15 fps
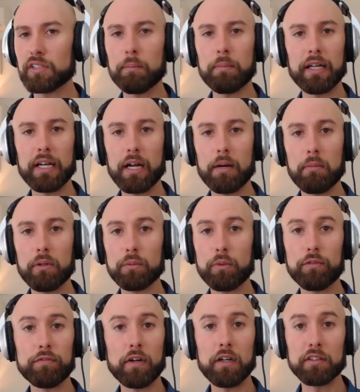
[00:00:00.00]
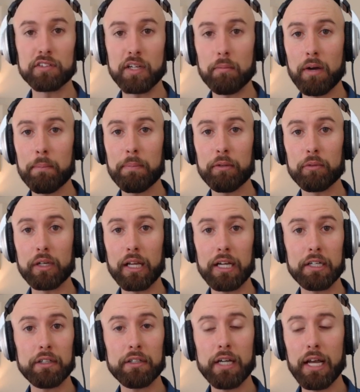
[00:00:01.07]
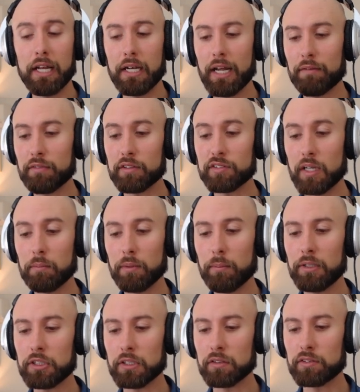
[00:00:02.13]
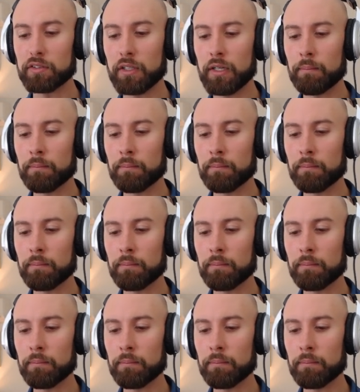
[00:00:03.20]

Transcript: template out multiple files that might be related and have the same permissions.